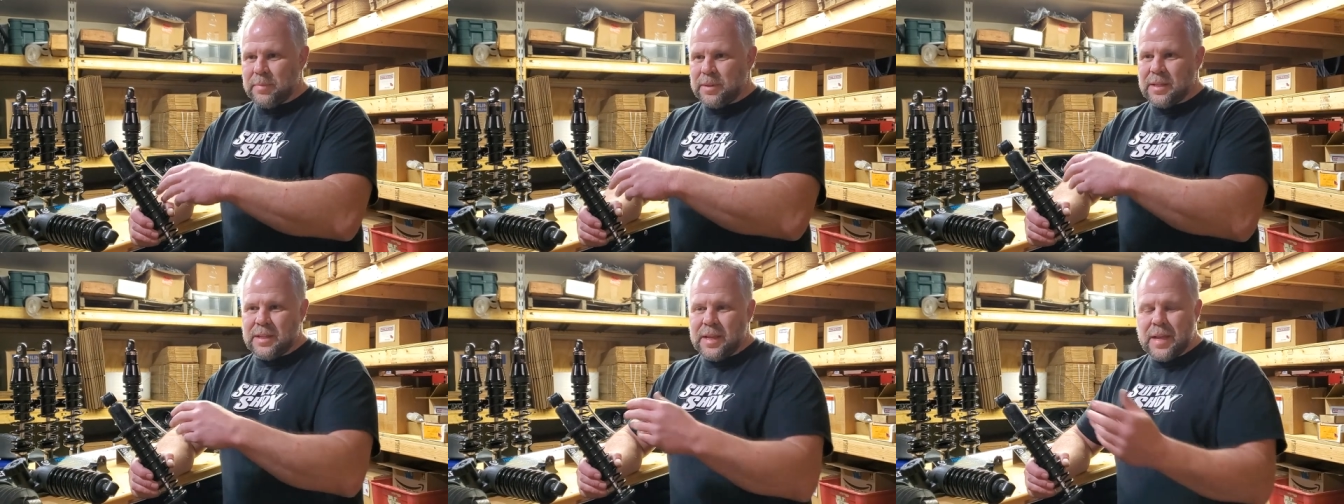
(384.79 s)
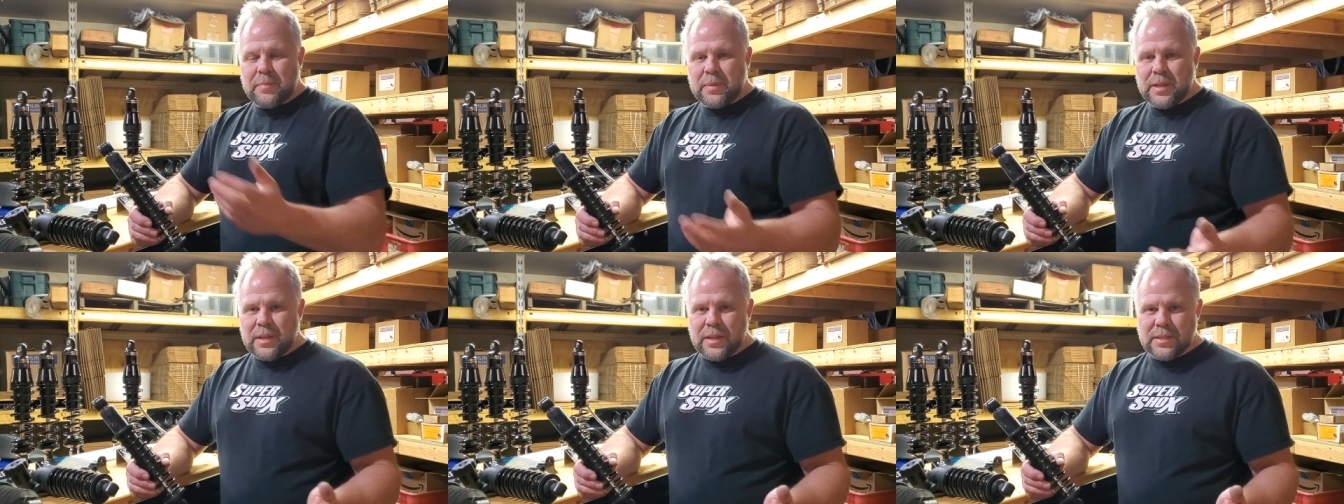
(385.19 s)
but the
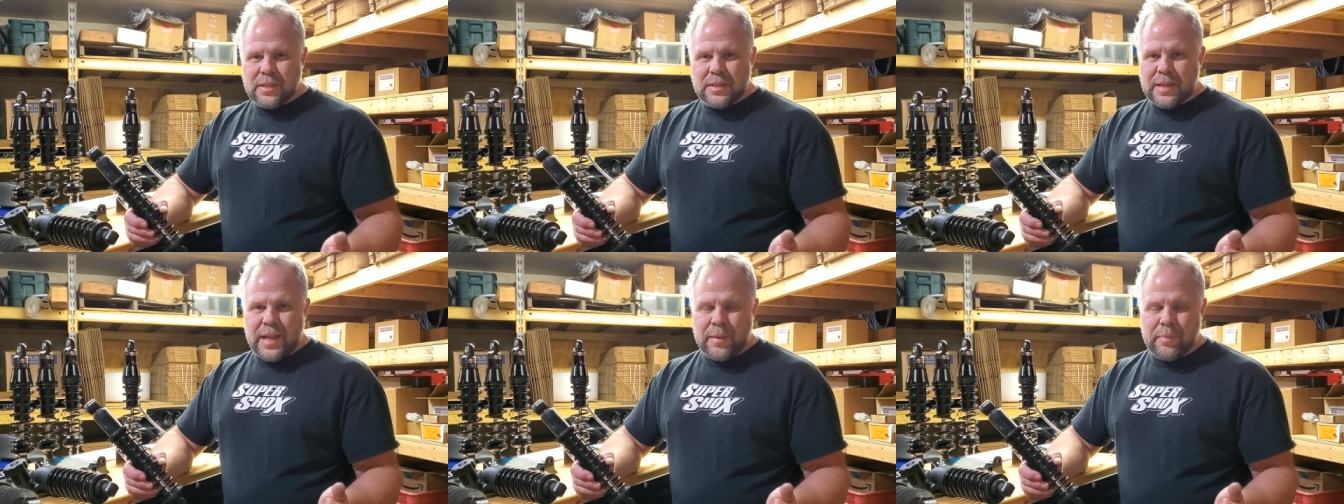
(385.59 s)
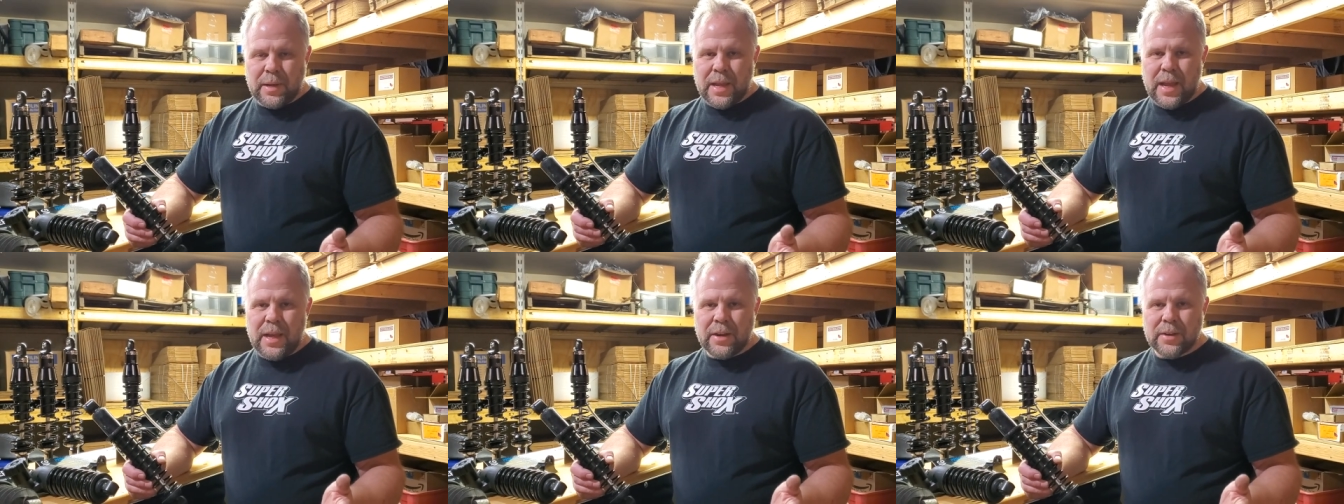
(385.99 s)
dampening doesn't
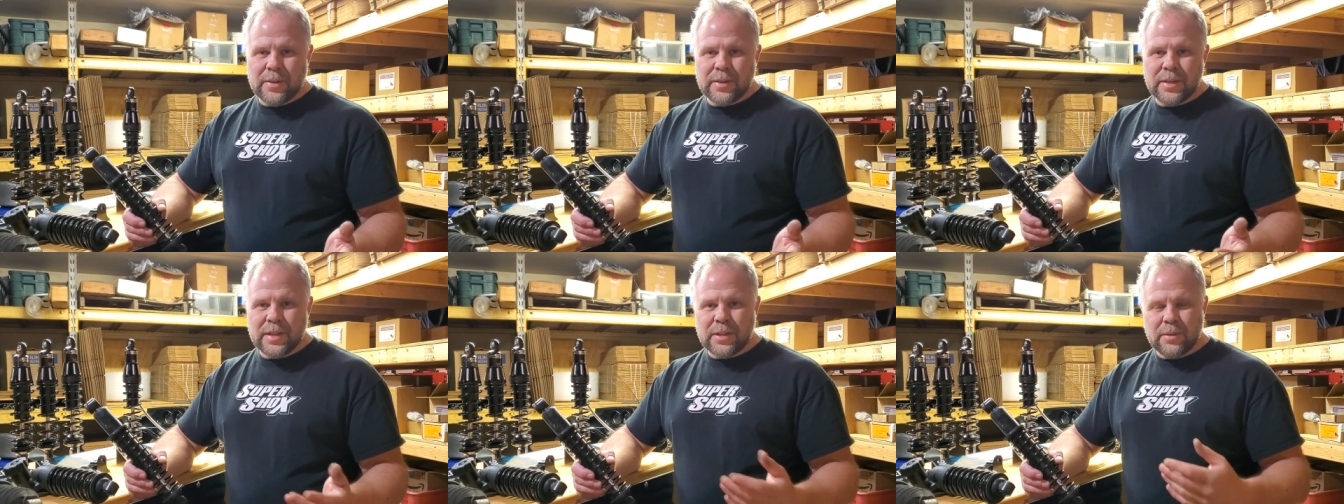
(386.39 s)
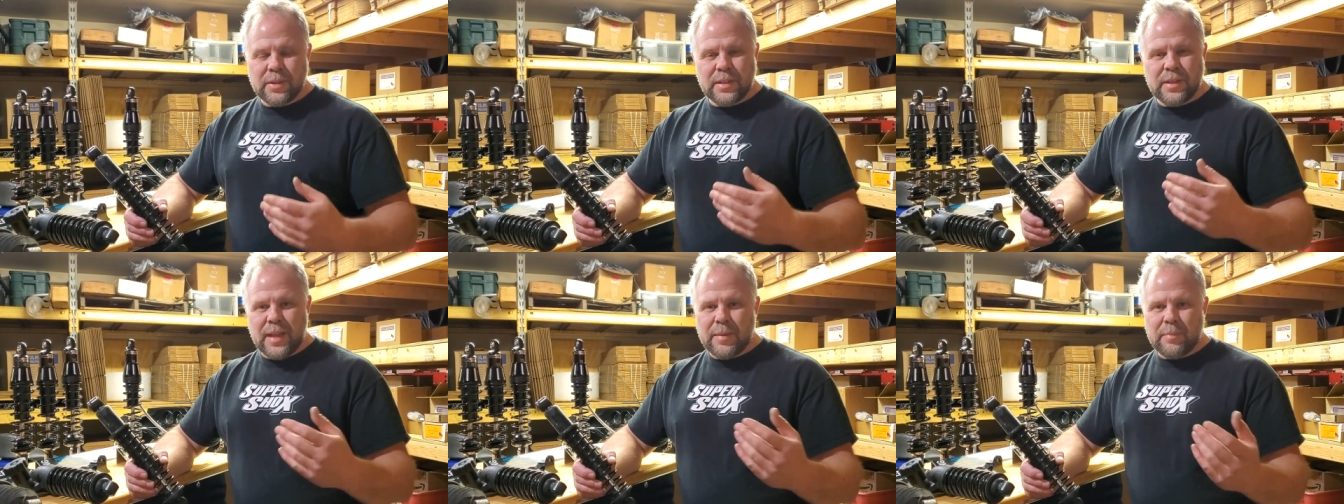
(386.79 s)
dampen air. It can
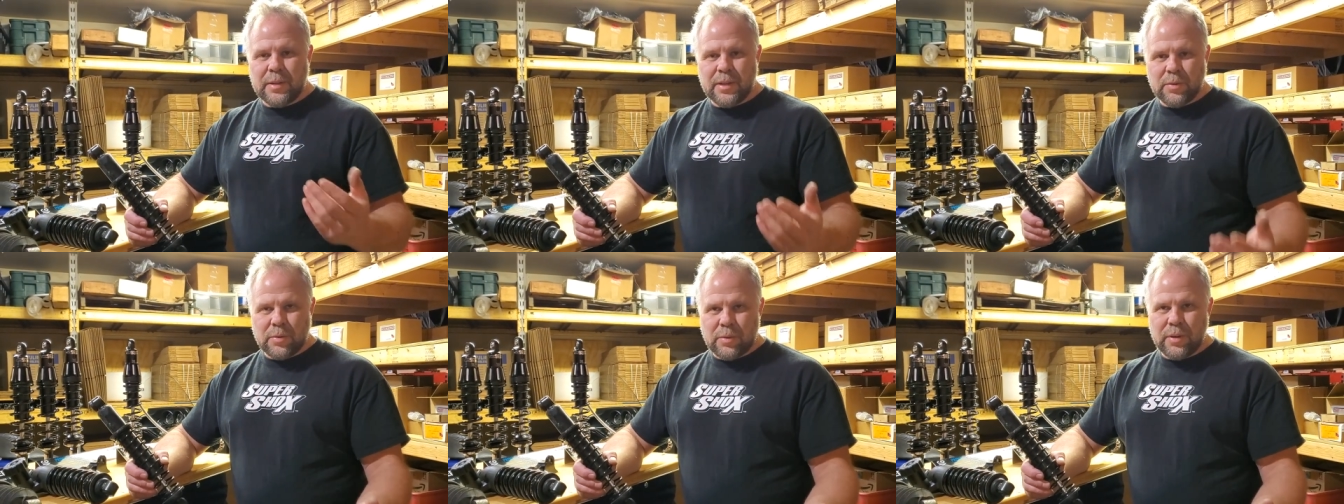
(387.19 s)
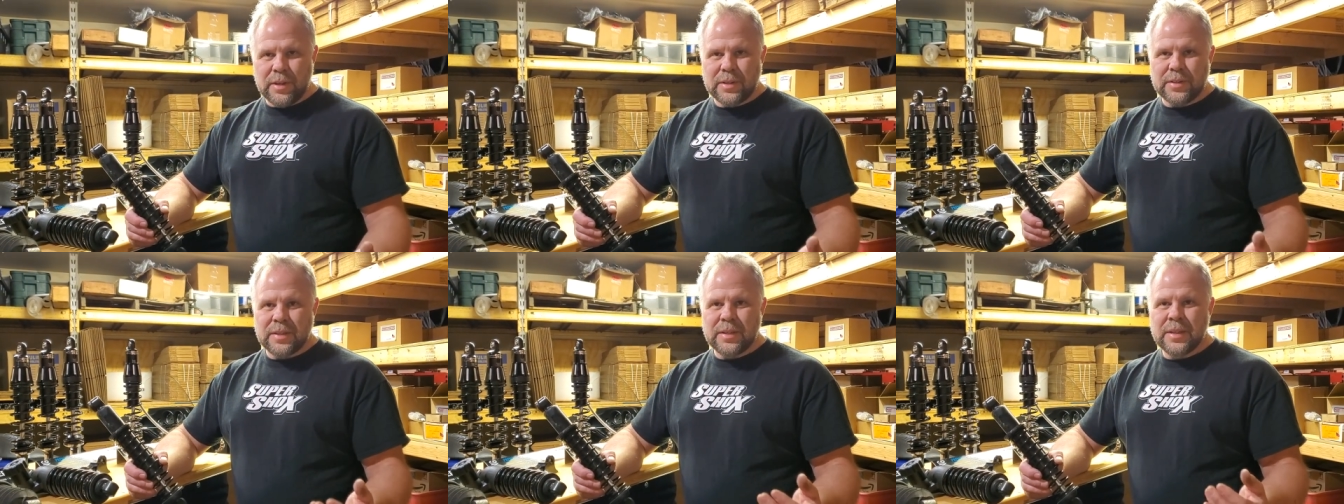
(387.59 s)
only dampen in
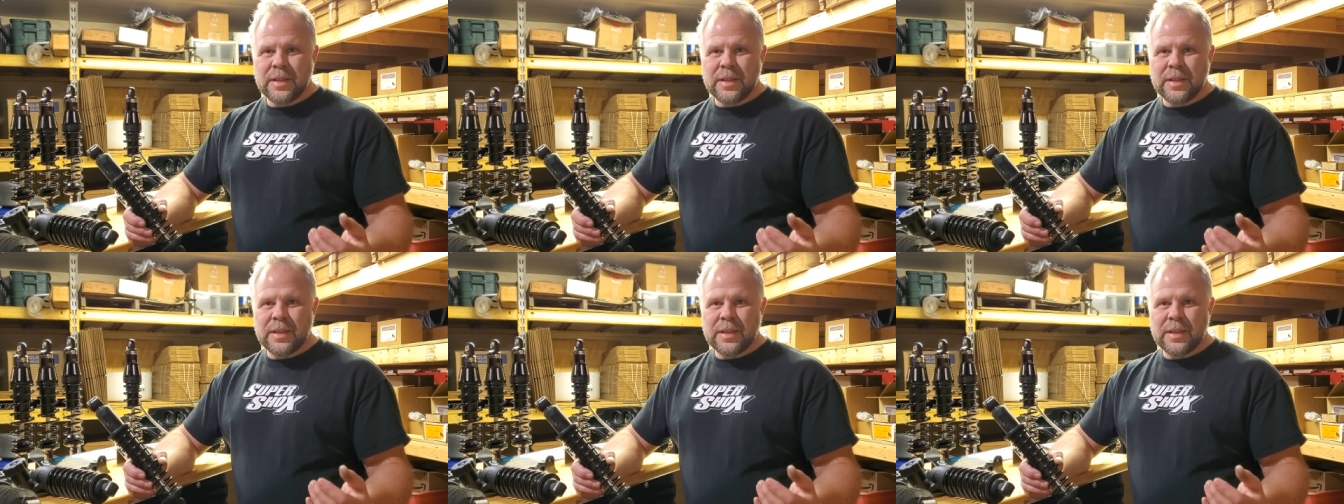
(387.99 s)
oil.